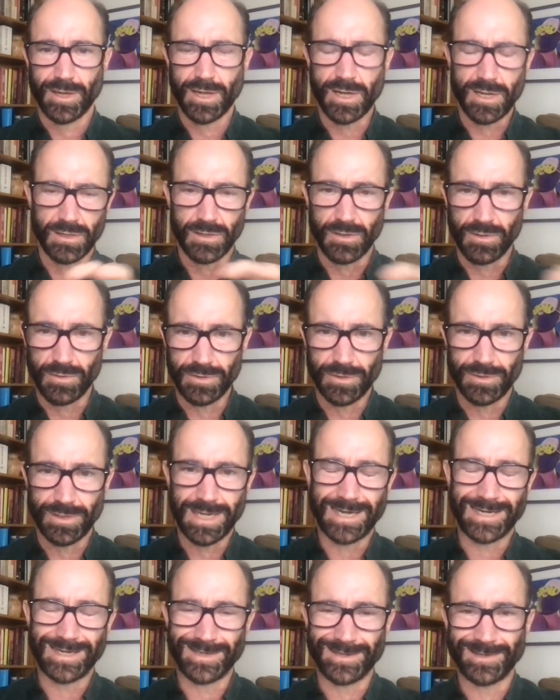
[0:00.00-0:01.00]
uh-oh, you're
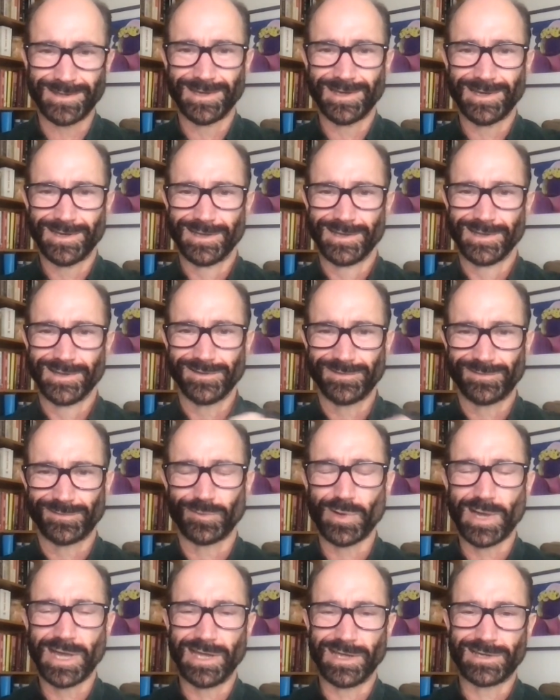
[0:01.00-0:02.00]
heading this
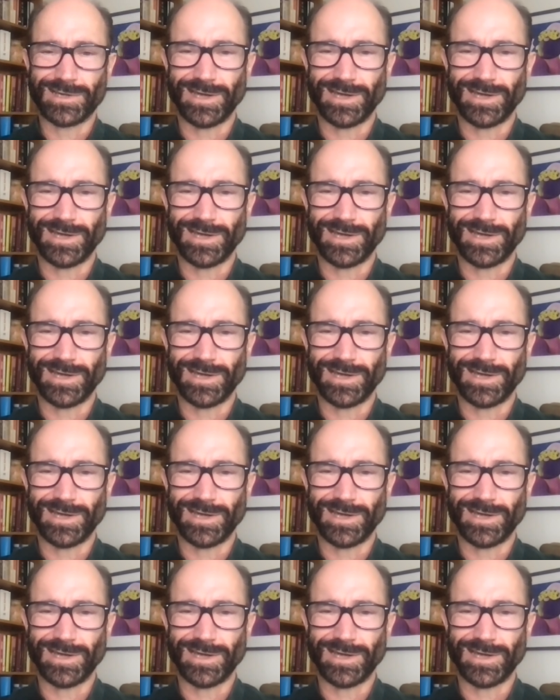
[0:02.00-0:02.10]
way,